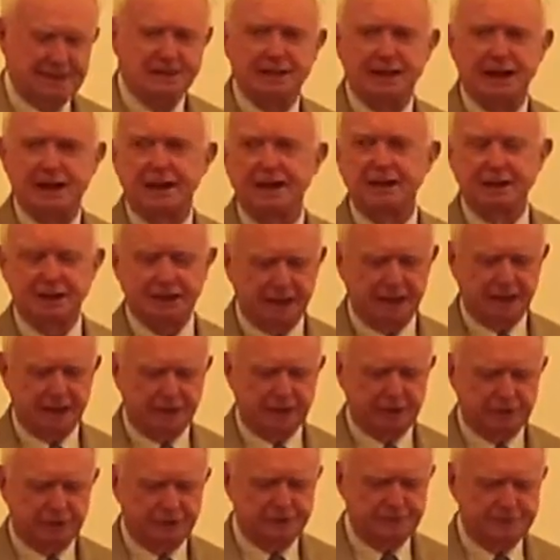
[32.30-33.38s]
Dianna
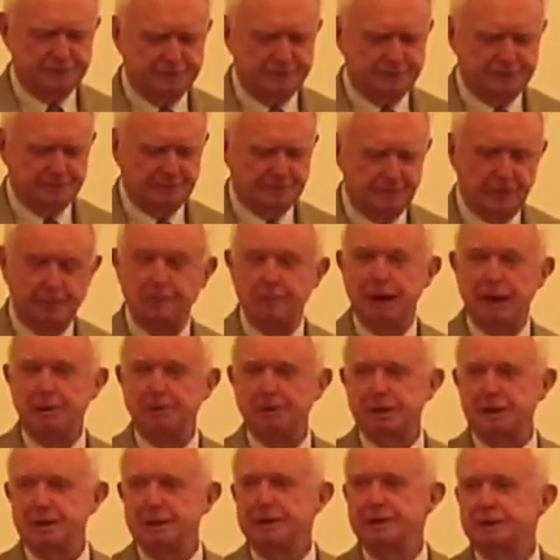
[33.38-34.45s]
Yaeger,
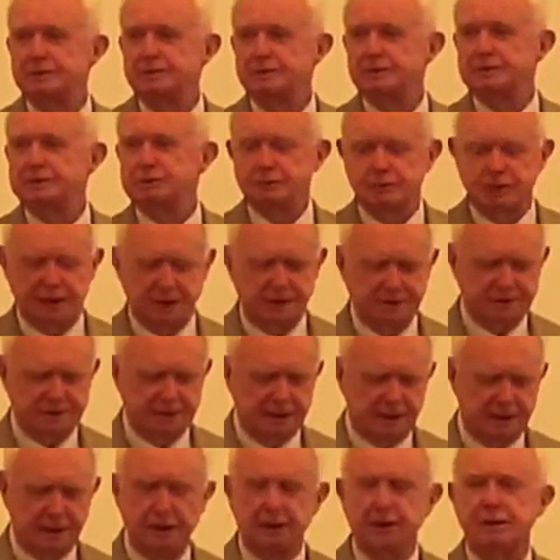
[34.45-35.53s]
Peppy, was raised
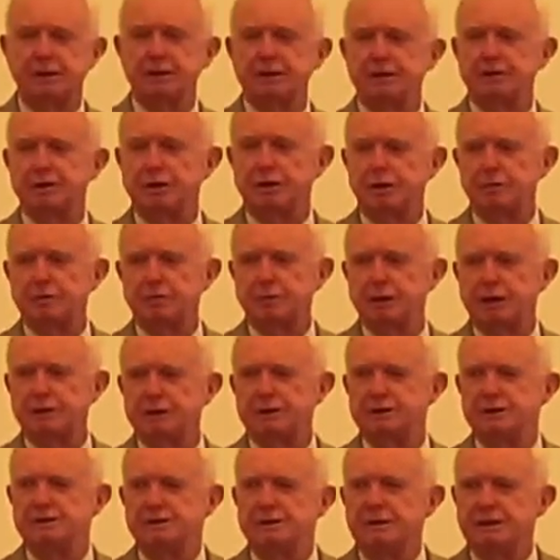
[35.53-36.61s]
on a thoroughbred
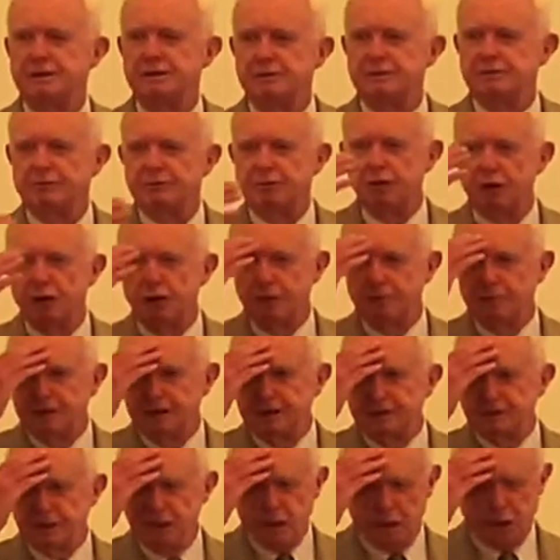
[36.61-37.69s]
farm
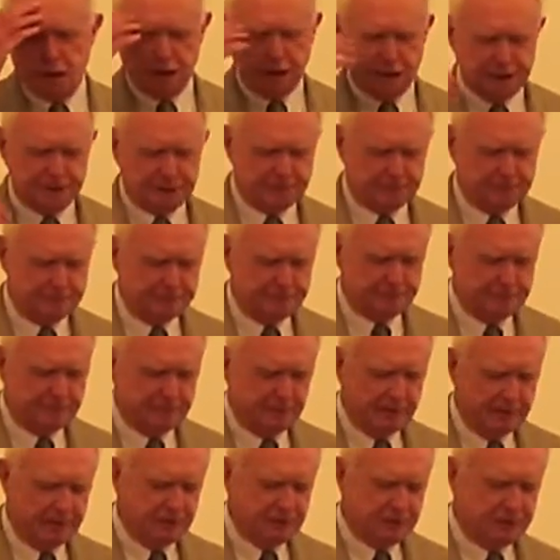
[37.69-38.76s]
in Maryland.
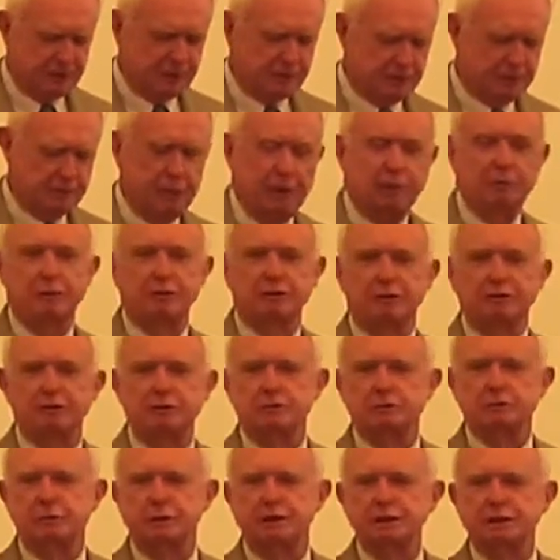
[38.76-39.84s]
She was a member of the
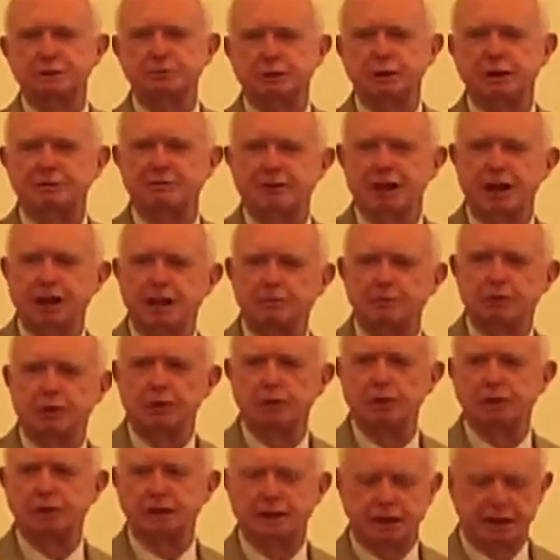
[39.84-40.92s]
Green Spring Valley
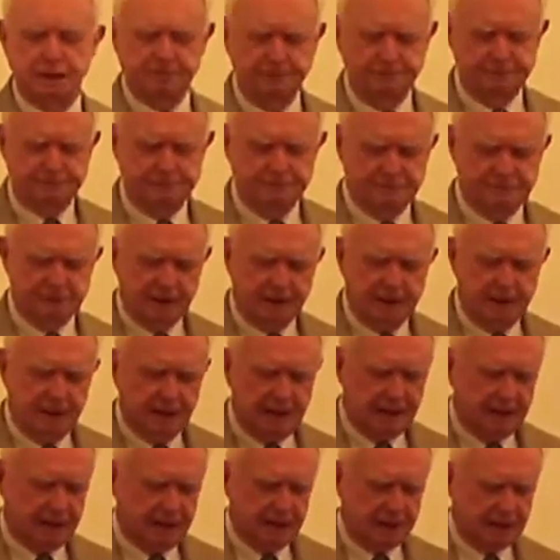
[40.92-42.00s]
Pony Club,
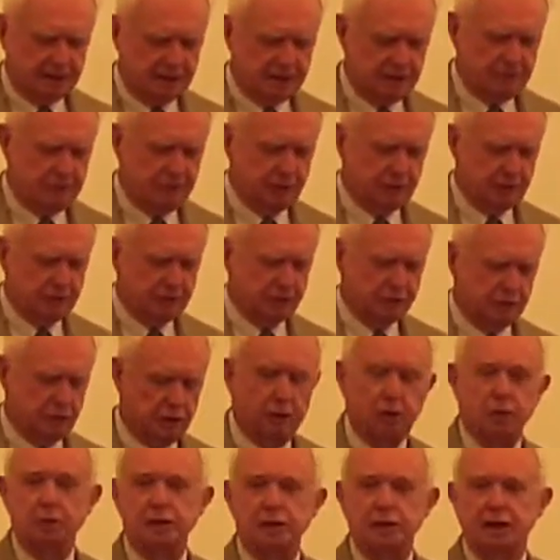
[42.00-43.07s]
and she both
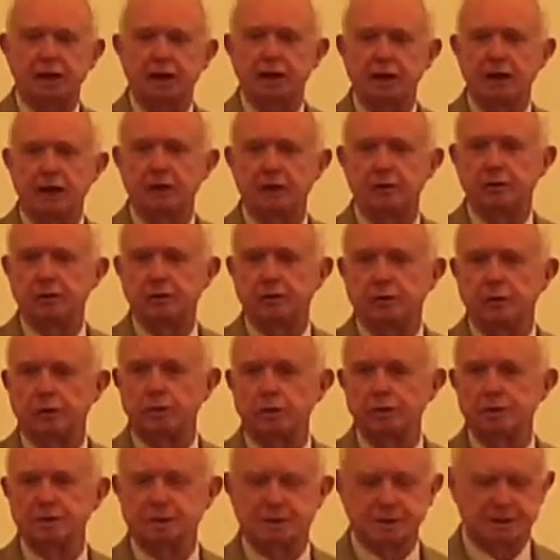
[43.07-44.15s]
showed and hunted her
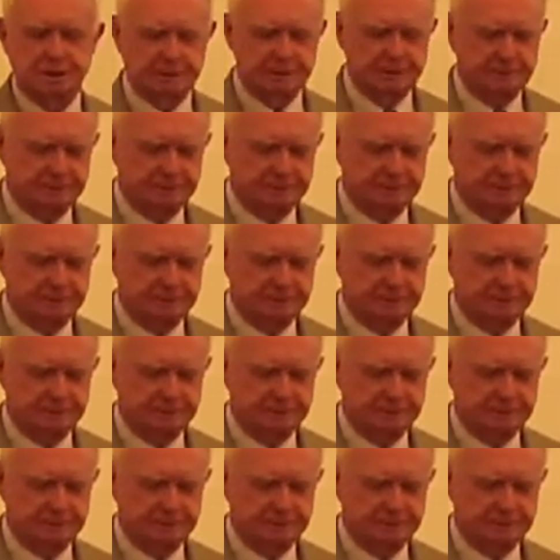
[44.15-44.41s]
horses.